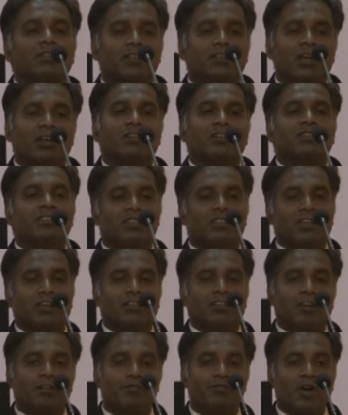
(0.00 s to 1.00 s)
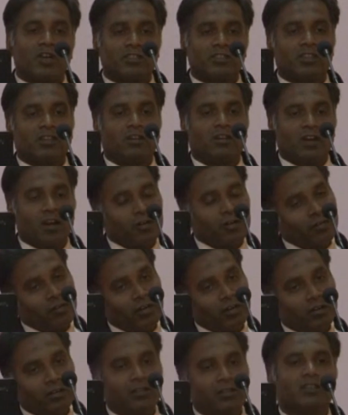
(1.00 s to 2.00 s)
That is there. That master
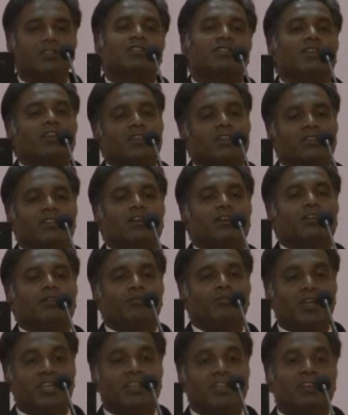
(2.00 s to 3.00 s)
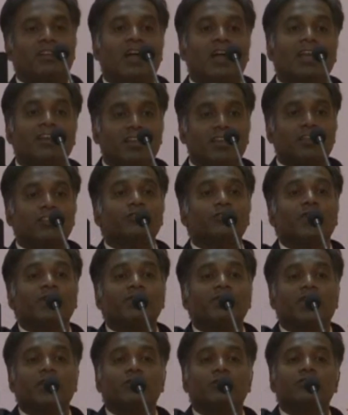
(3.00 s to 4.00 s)
control is there in that, built in. And that is
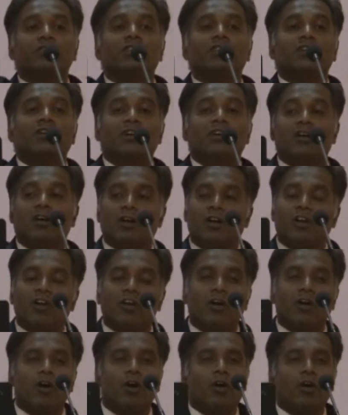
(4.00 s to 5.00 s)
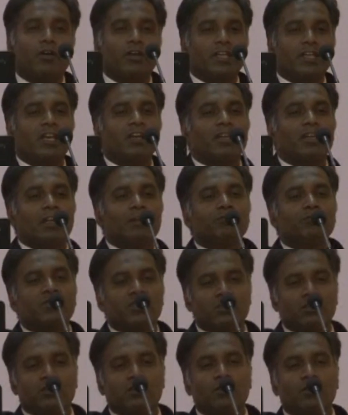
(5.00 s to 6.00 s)
why we are using a real-time
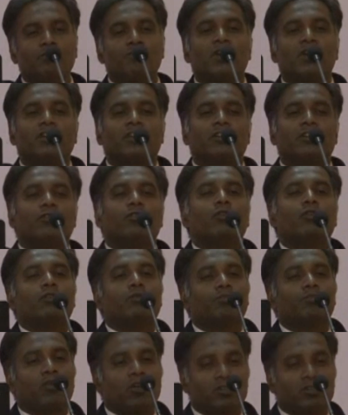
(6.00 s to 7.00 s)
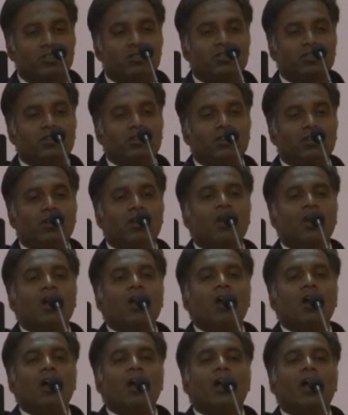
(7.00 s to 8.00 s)
system, multi-core processor
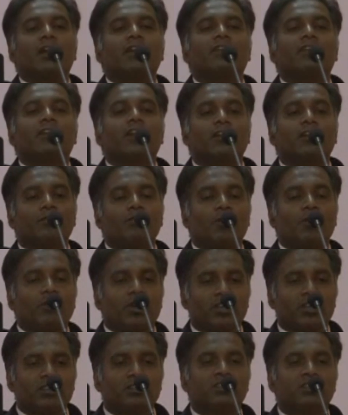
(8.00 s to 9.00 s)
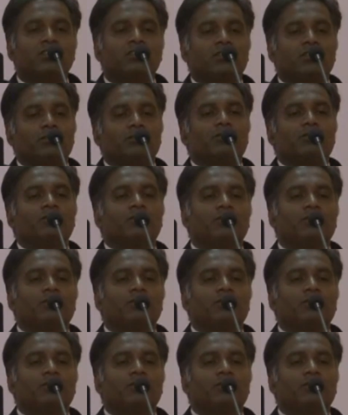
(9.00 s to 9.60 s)
and real-time operating system.